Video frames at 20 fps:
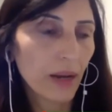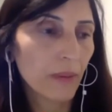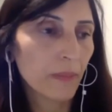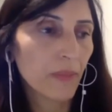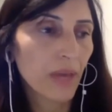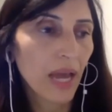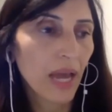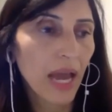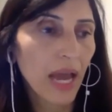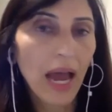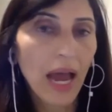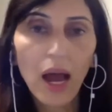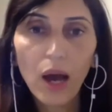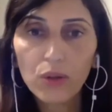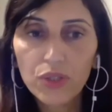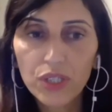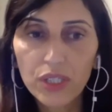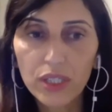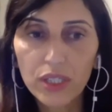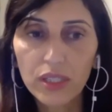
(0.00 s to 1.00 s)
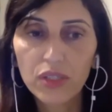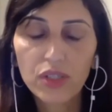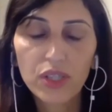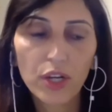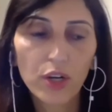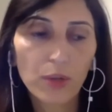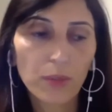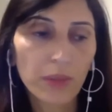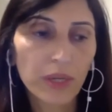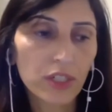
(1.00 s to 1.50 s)
houses that are
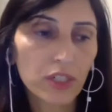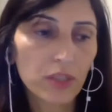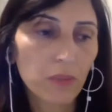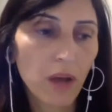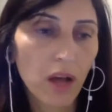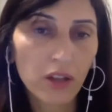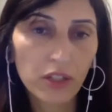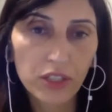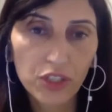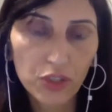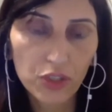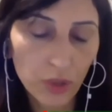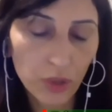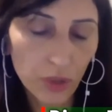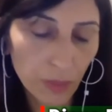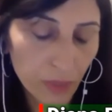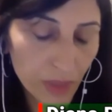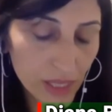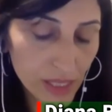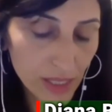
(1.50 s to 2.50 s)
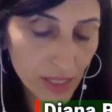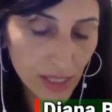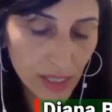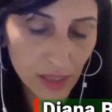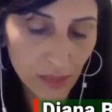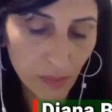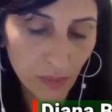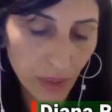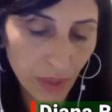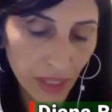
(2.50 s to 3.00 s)
being demolished or
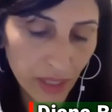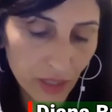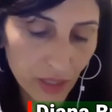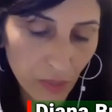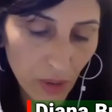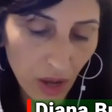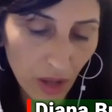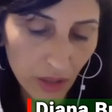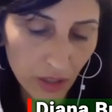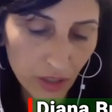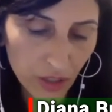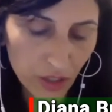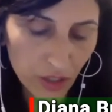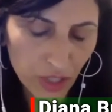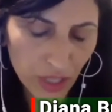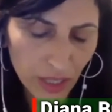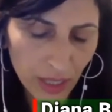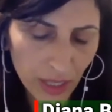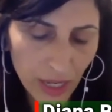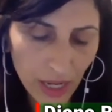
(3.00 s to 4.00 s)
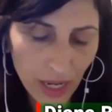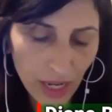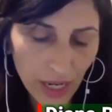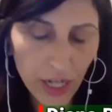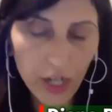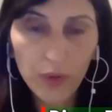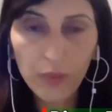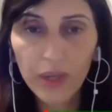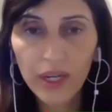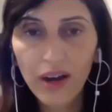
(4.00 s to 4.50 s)
businesses being demolished. And
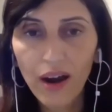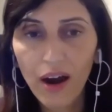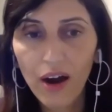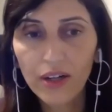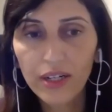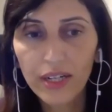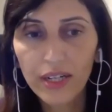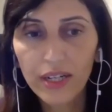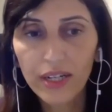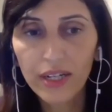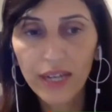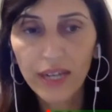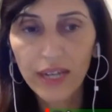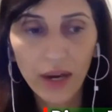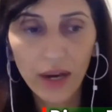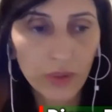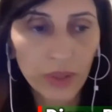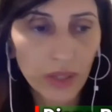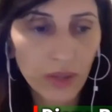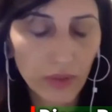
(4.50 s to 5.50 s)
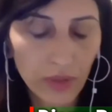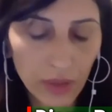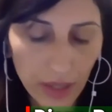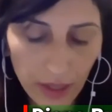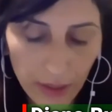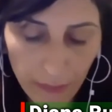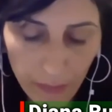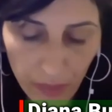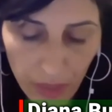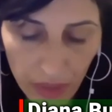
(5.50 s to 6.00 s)
here we are now
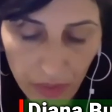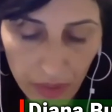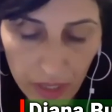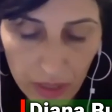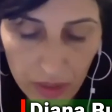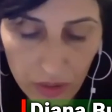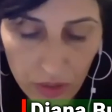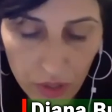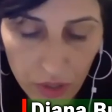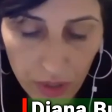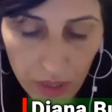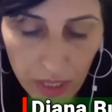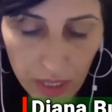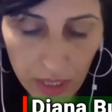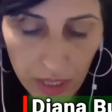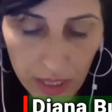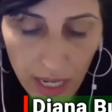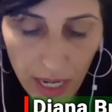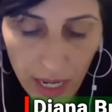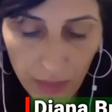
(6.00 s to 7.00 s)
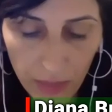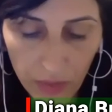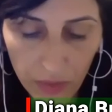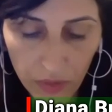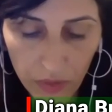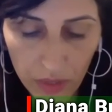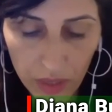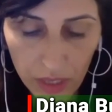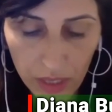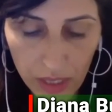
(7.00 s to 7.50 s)
during the time of
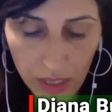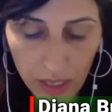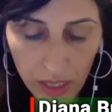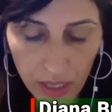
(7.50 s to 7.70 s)
this